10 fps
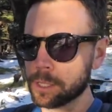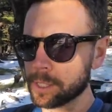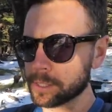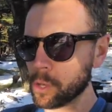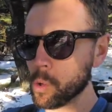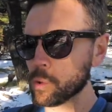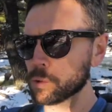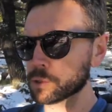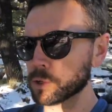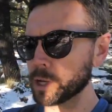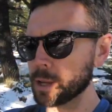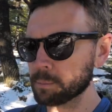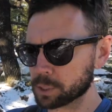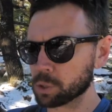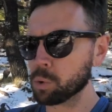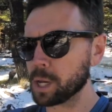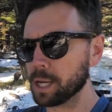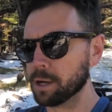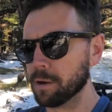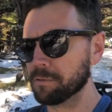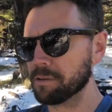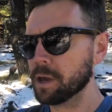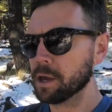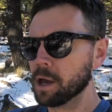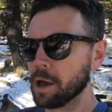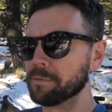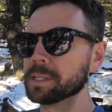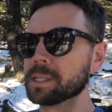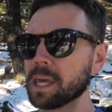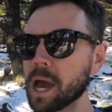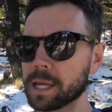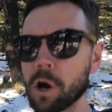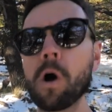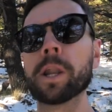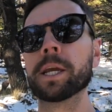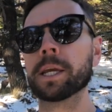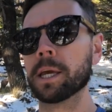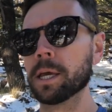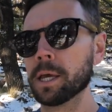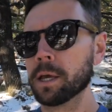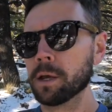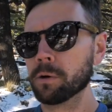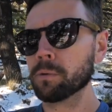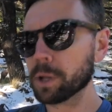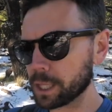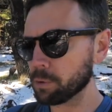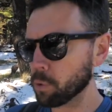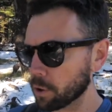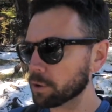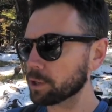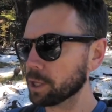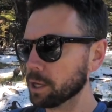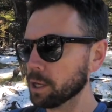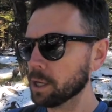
this whole sort of in between of, of is the iconic really worth,